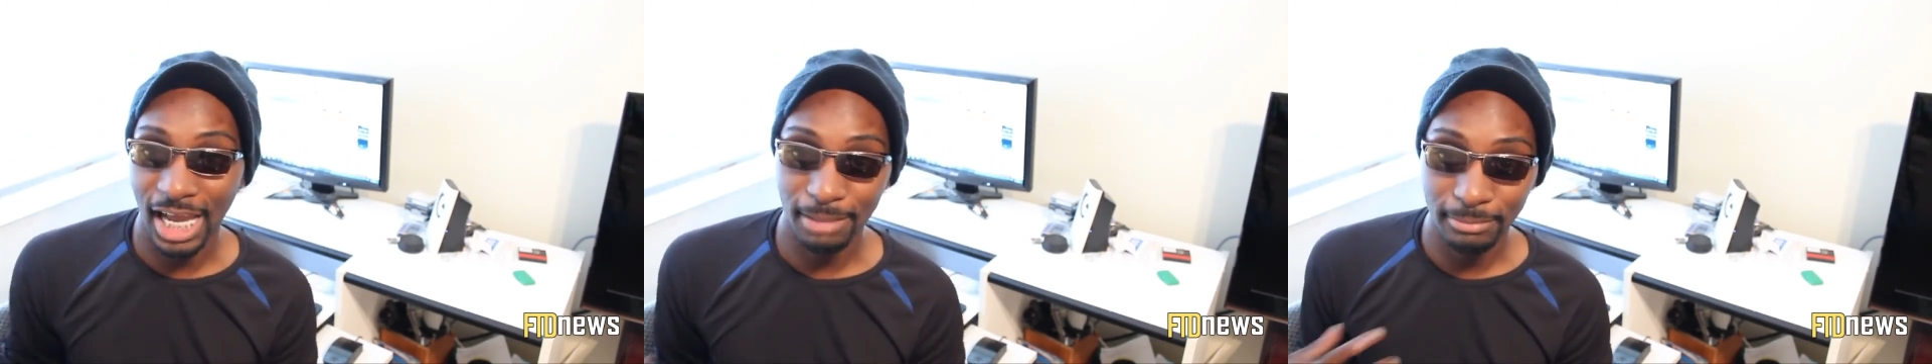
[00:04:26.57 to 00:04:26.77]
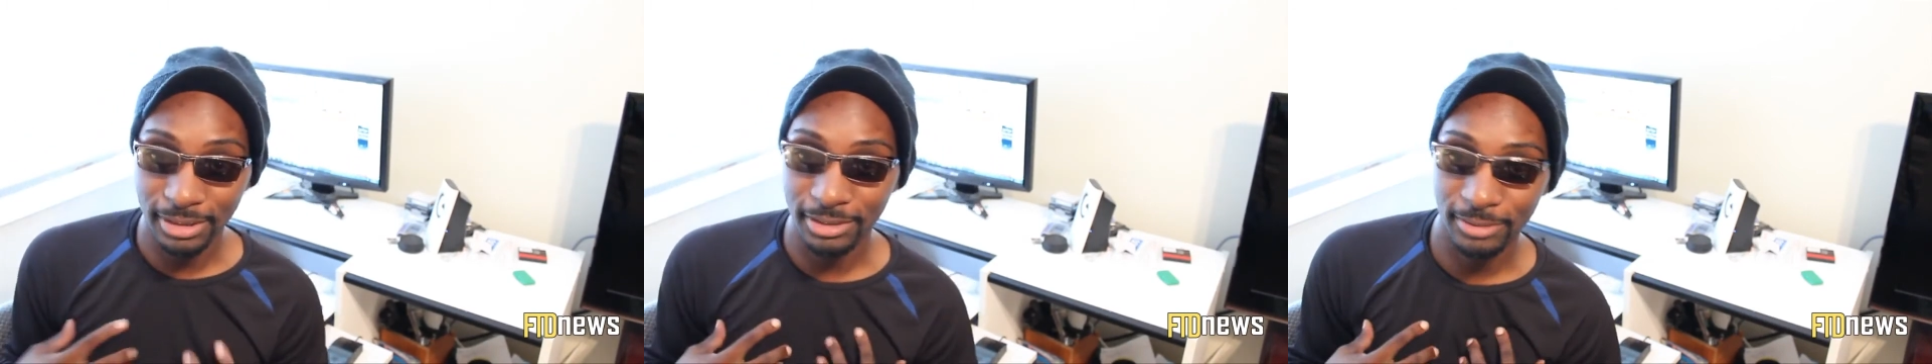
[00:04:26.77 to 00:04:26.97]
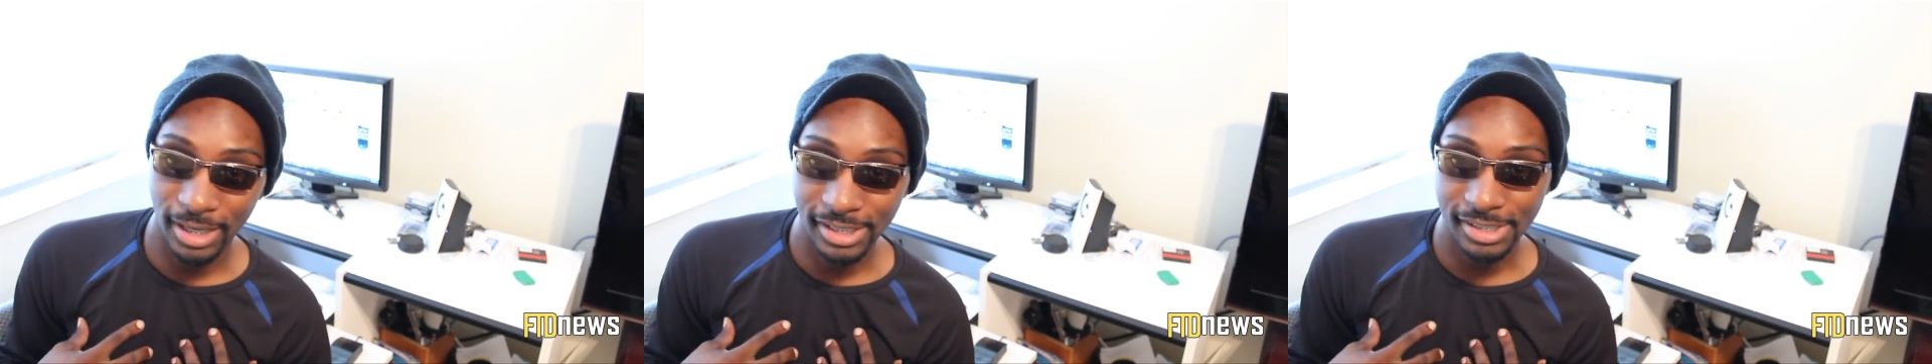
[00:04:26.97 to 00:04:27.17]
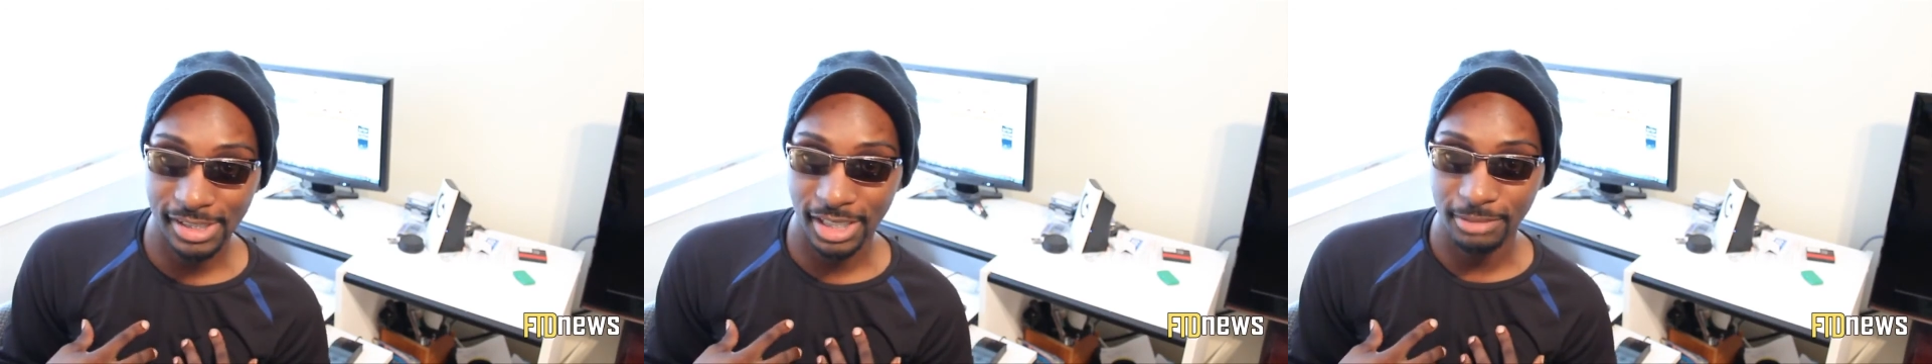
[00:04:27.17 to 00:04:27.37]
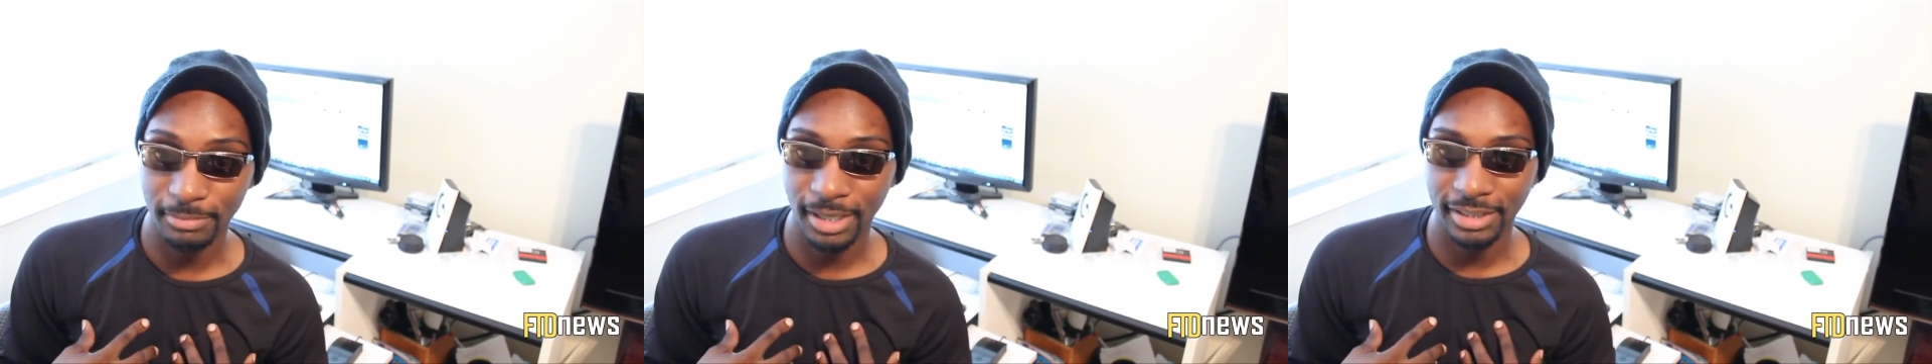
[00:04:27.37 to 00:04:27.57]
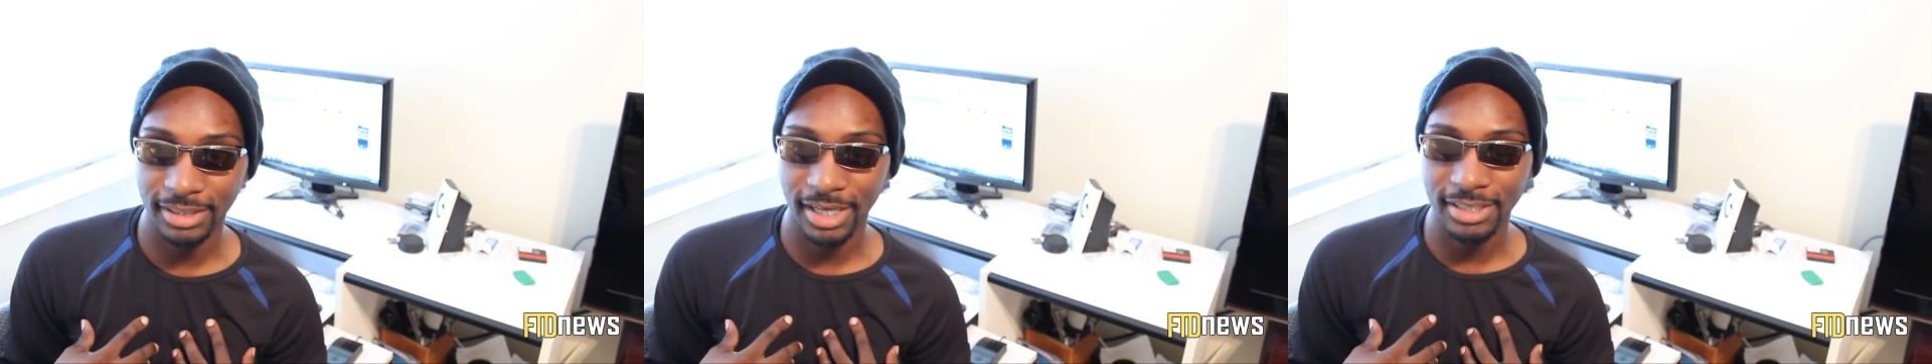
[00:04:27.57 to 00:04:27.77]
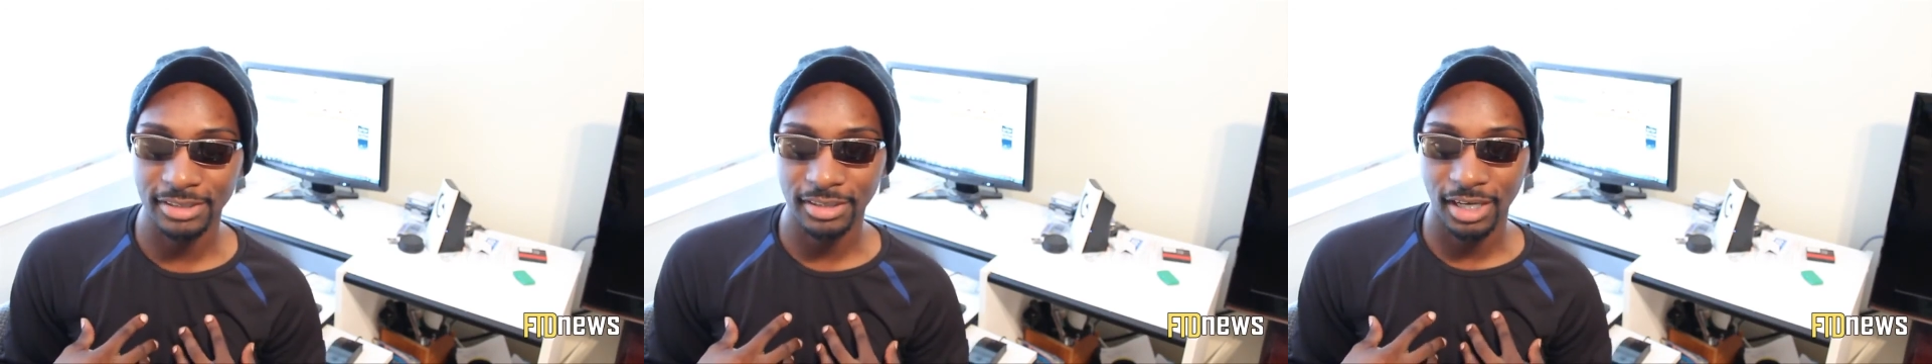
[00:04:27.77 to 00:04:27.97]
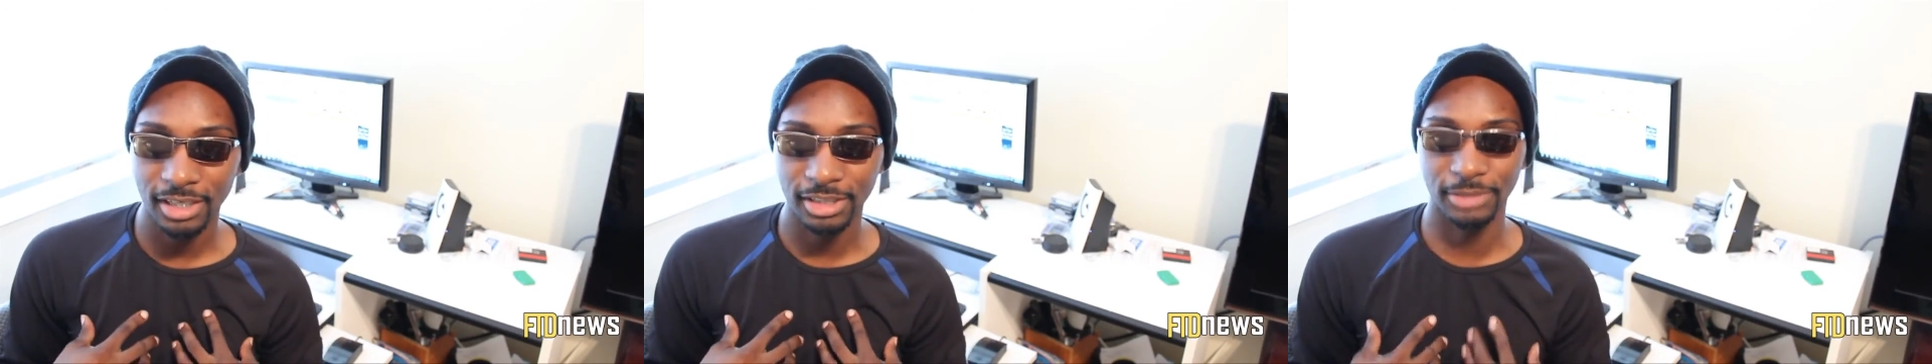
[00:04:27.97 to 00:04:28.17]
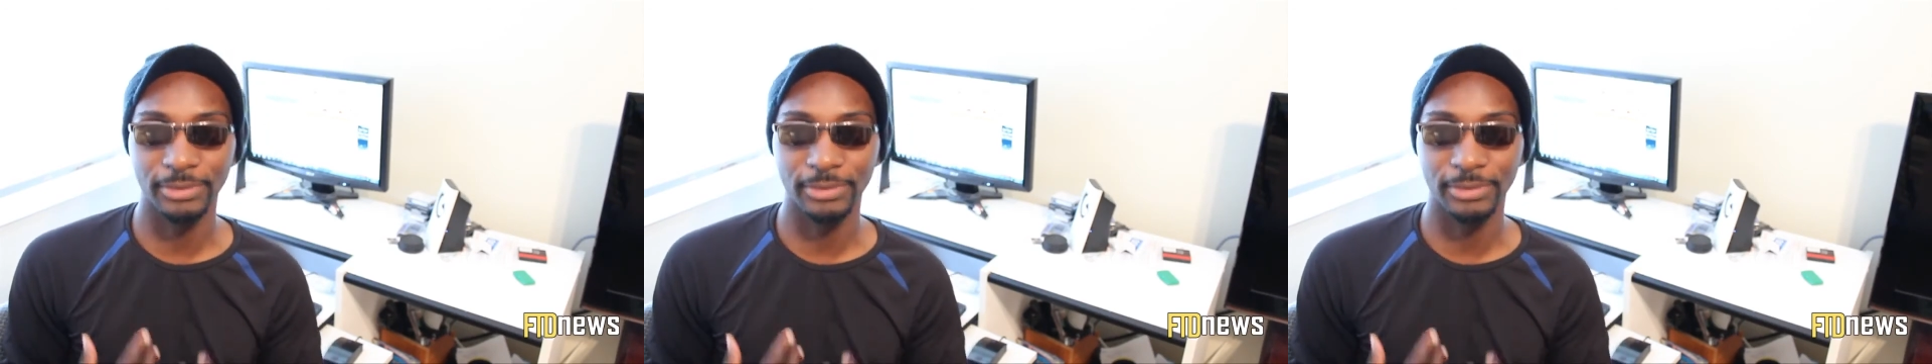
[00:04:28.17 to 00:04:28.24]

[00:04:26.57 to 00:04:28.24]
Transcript: I'm Leroy Sedman Kenton,